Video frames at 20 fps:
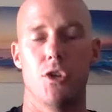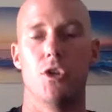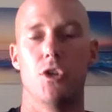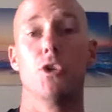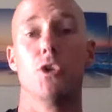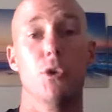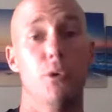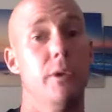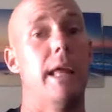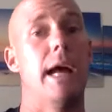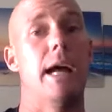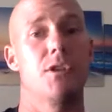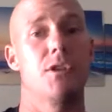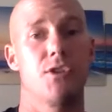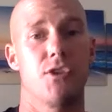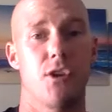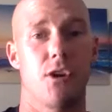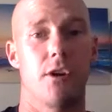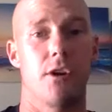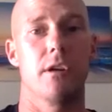You do that
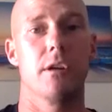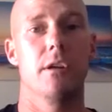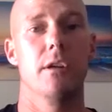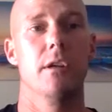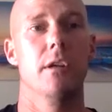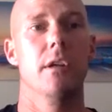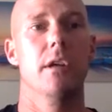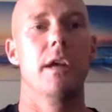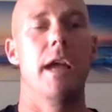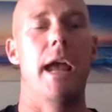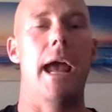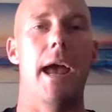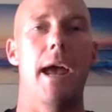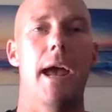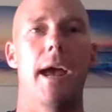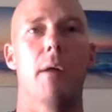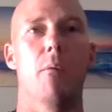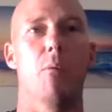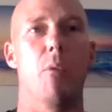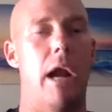cert.
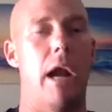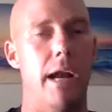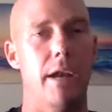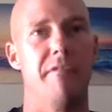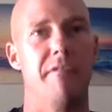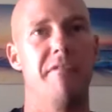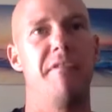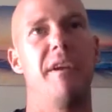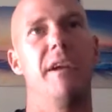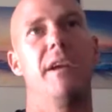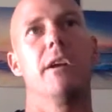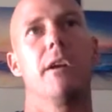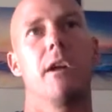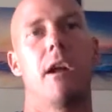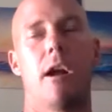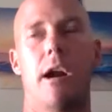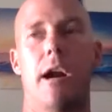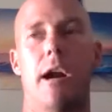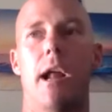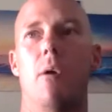And when I figured, all
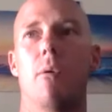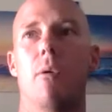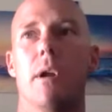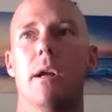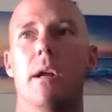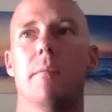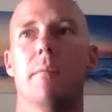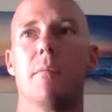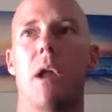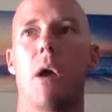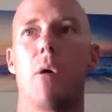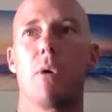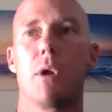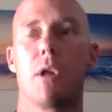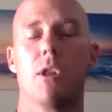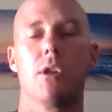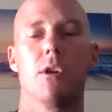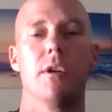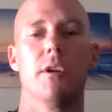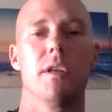right, I want to
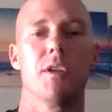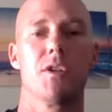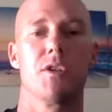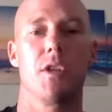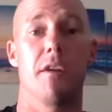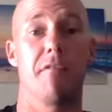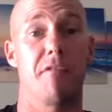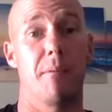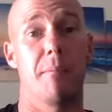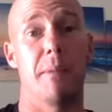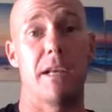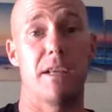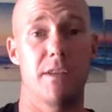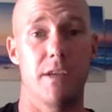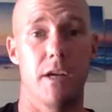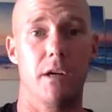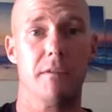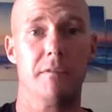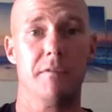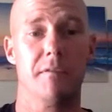learn this stuff for
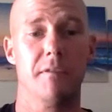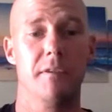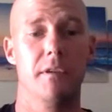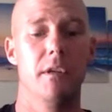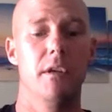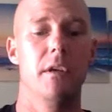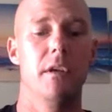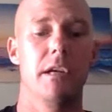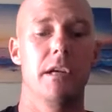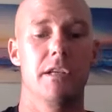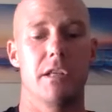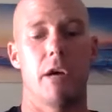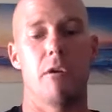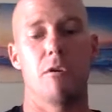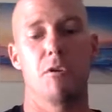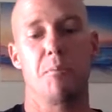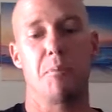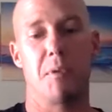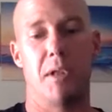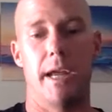myself, because I
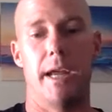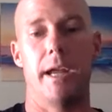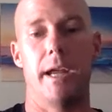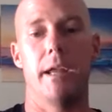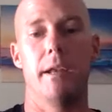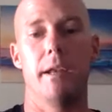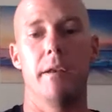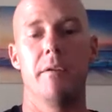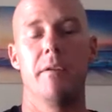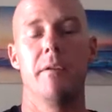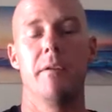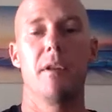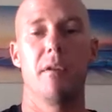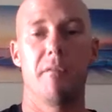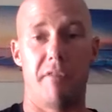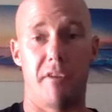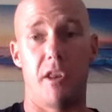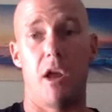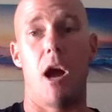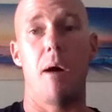was playing
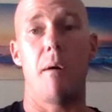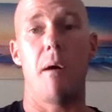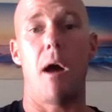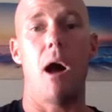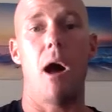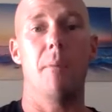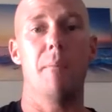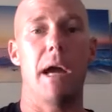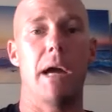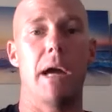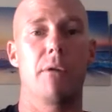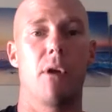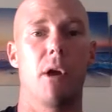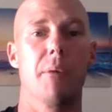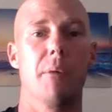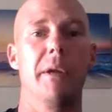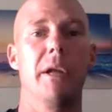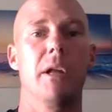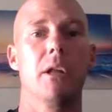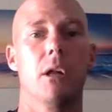for the on-back
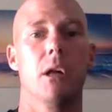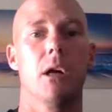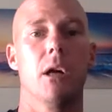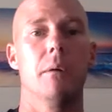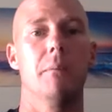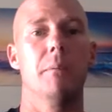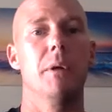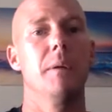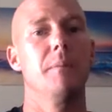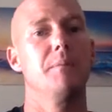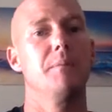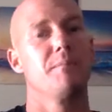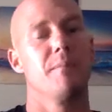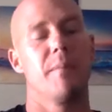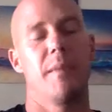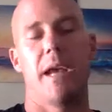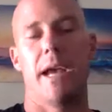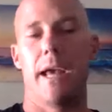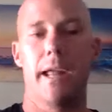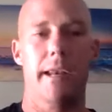rugby club
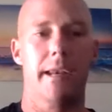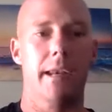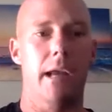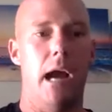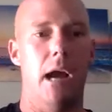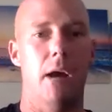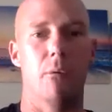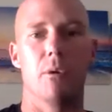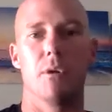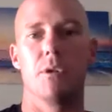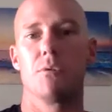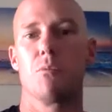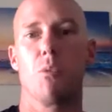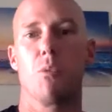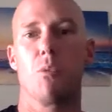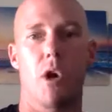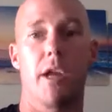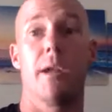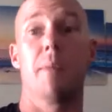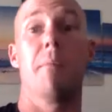and I was
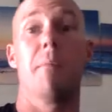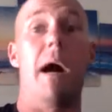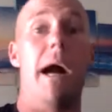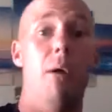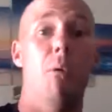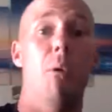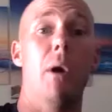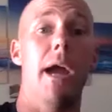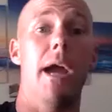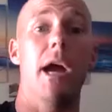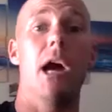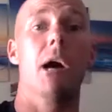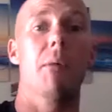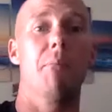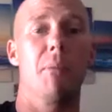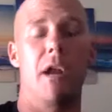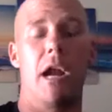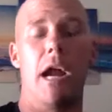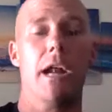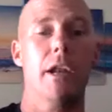working my way up,
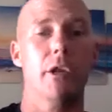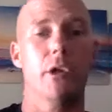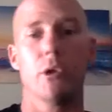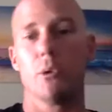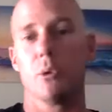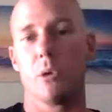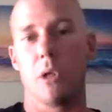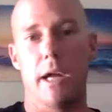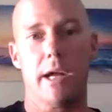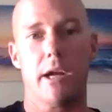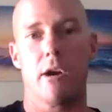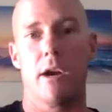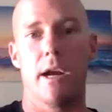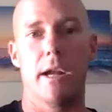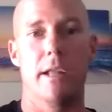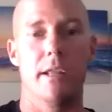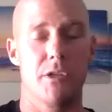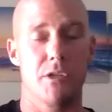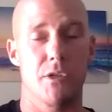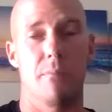but I knew all
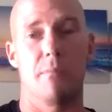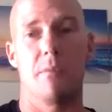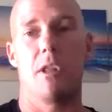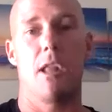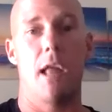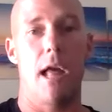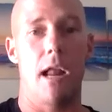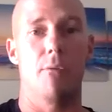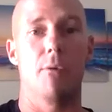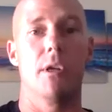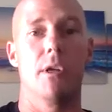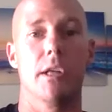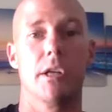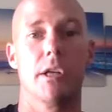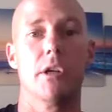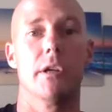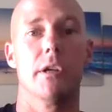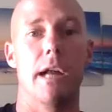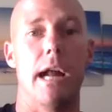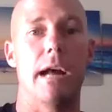right, there's a lot of really
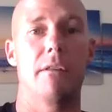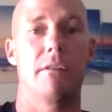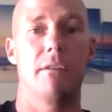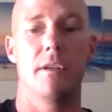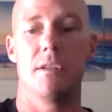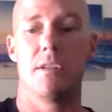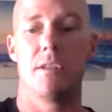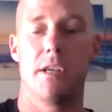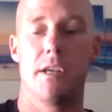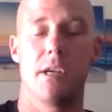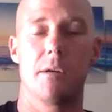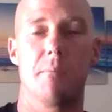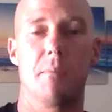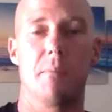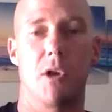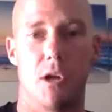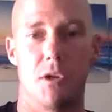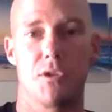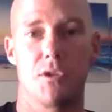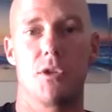good athletes here,
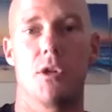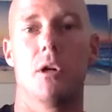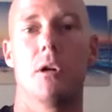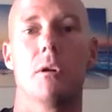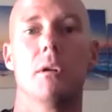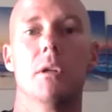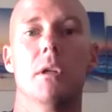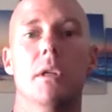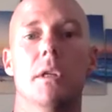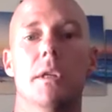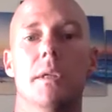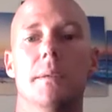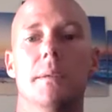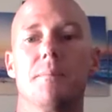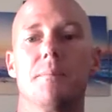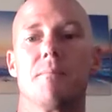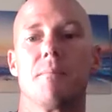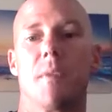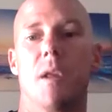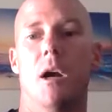but also
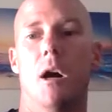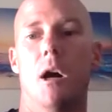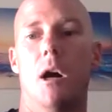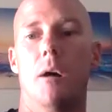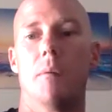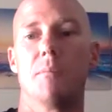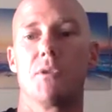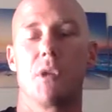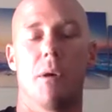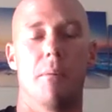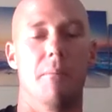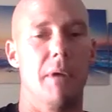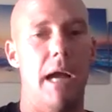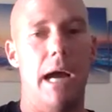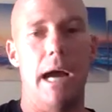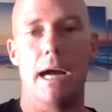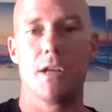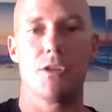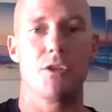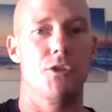some
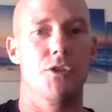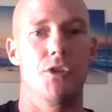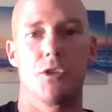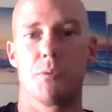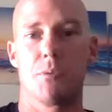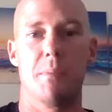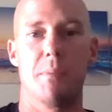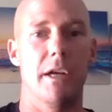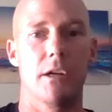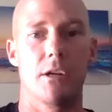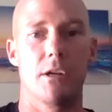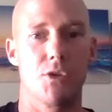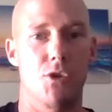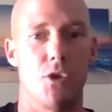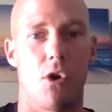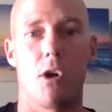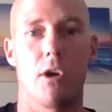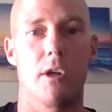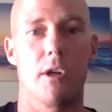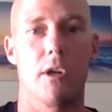guys are just bigger and
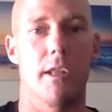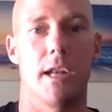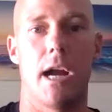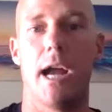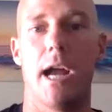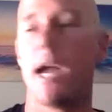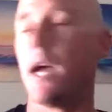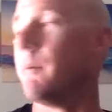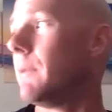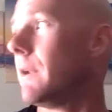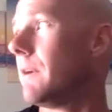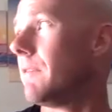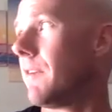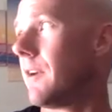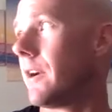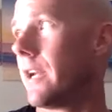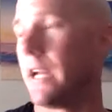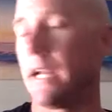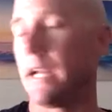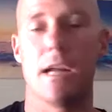stronger than I am. And if
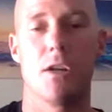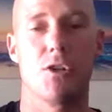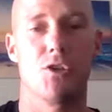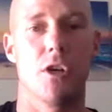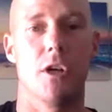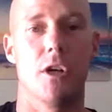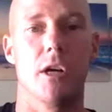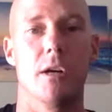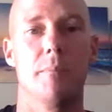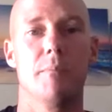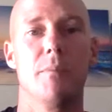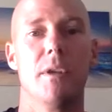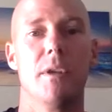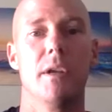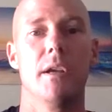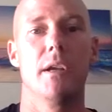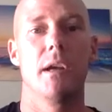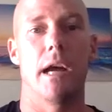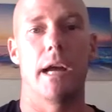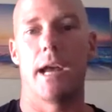I'm going to catch up,
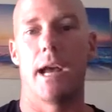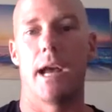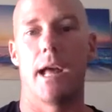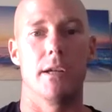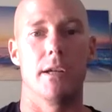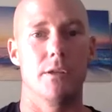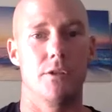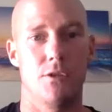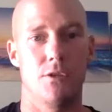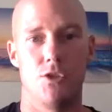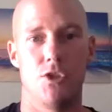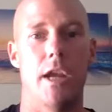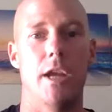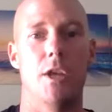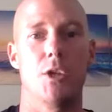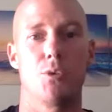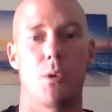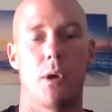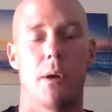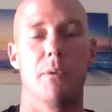I got to
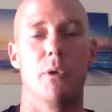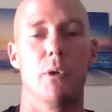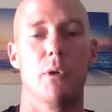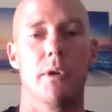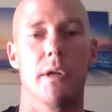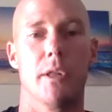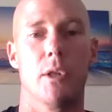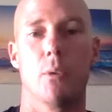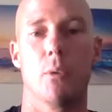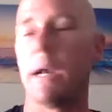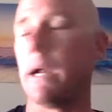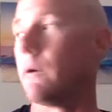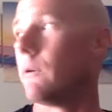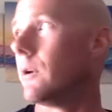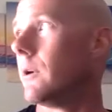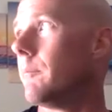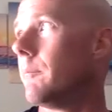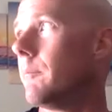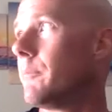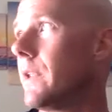change what I'm doing in the weight
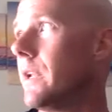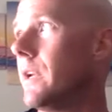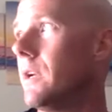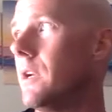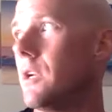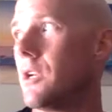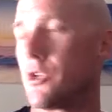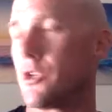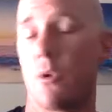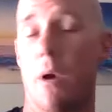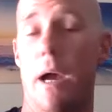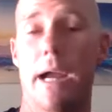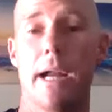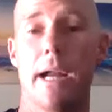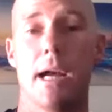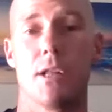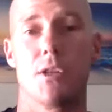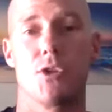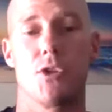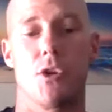room. So I
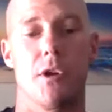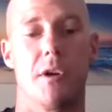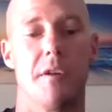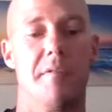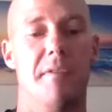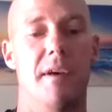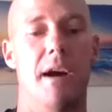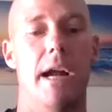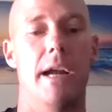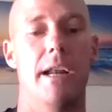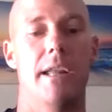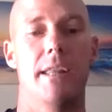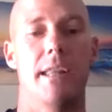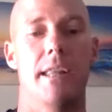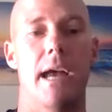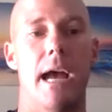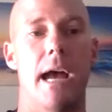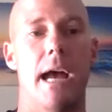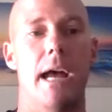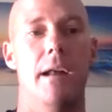got certified in
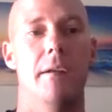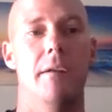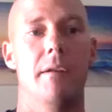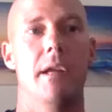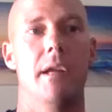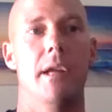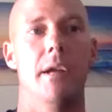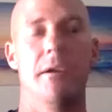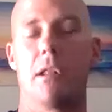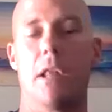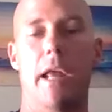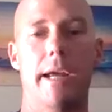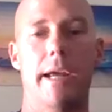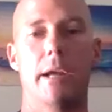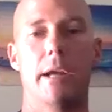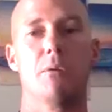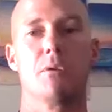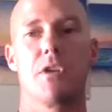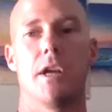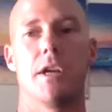that.
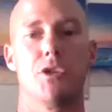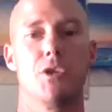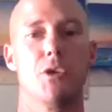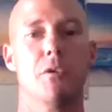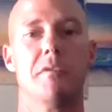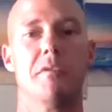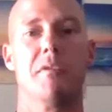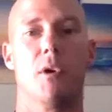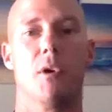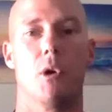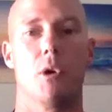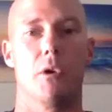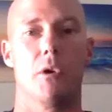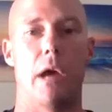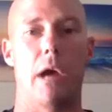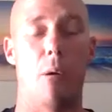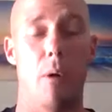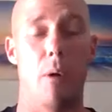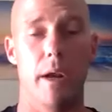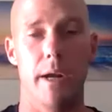It was twofold.
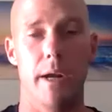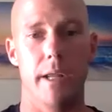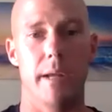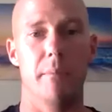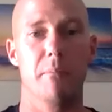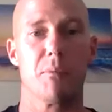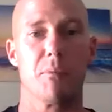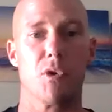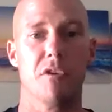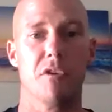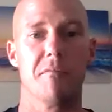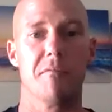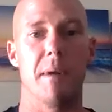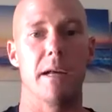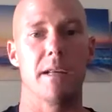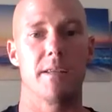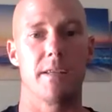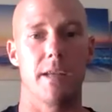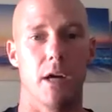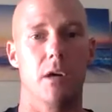I wanted to improve
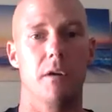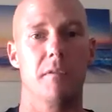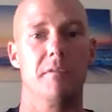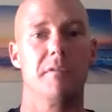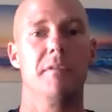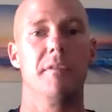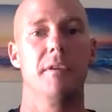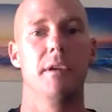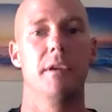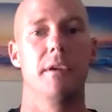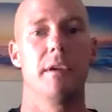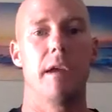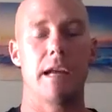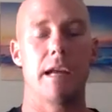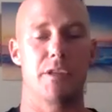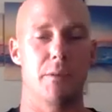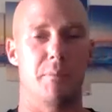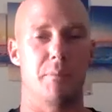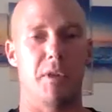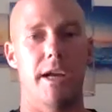myself
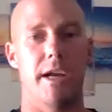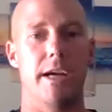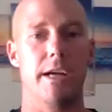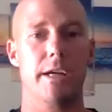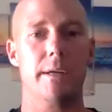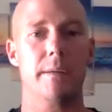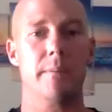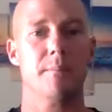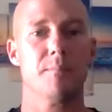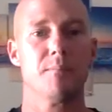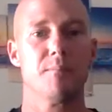as a player.